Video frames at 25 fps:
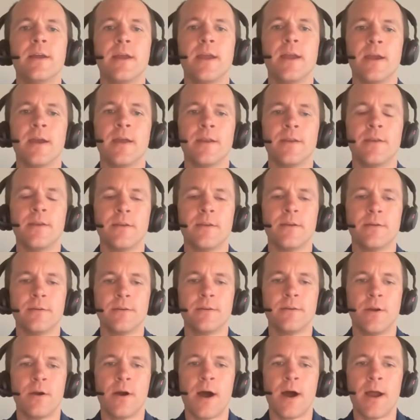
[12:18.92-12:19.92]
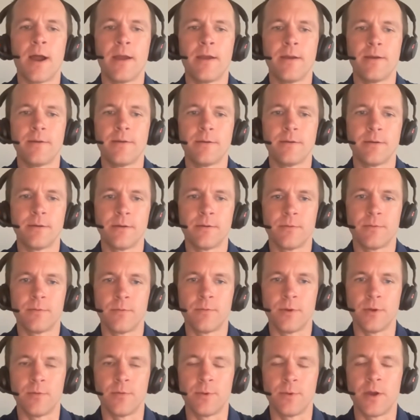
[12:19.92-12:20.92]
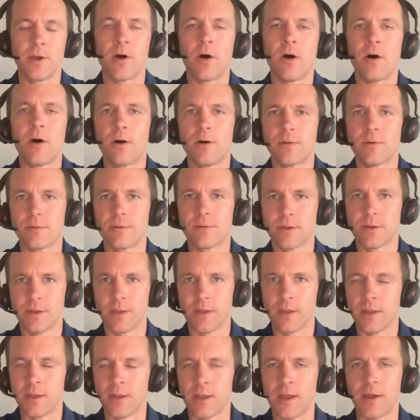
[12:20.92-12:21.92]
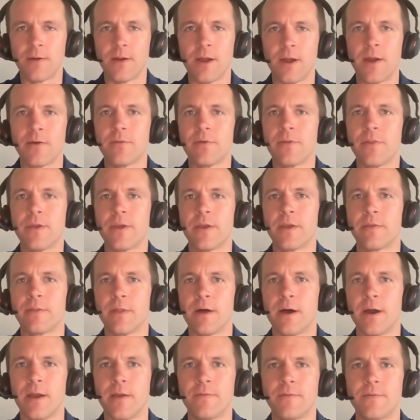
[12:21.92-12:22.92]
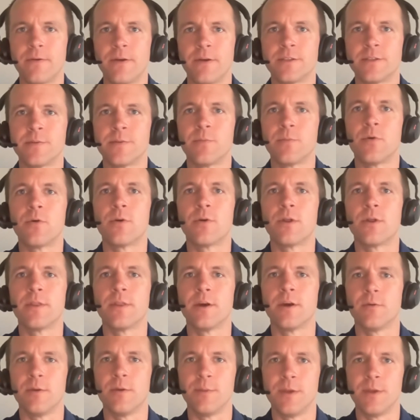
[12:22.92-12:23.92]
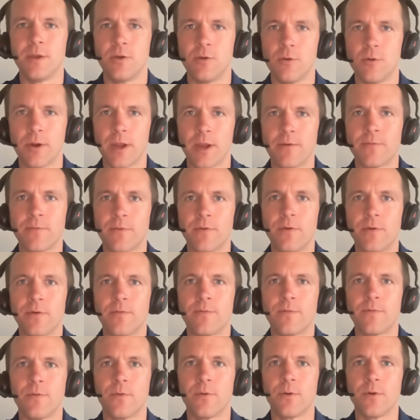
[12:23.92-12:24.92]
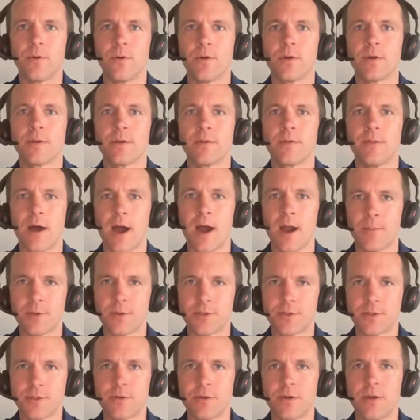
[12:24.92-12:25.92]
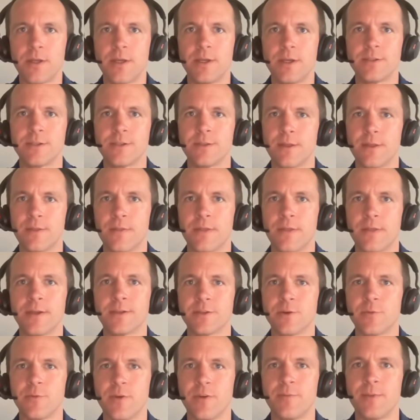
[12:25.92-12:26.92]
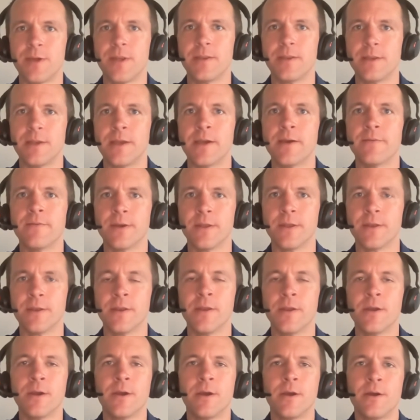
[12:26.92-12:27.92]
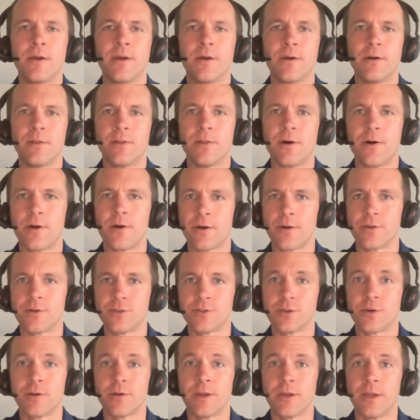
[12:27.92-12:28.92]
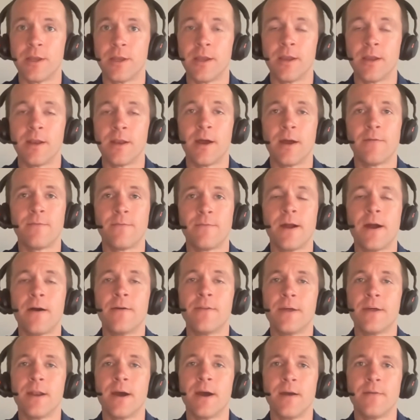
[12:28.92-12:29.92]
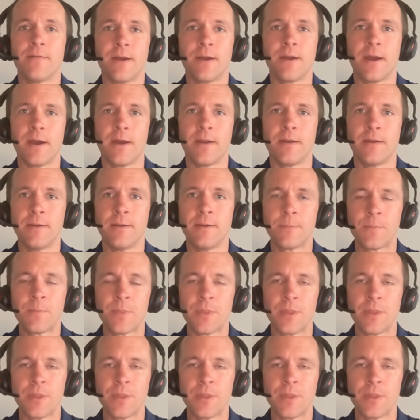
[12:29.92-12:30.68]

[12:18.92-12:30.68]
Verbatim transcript: And, you know, I, we, we all in everything in life it's important that we be grateful for the opportunities and the things that we've been given along our journey and i found that i've had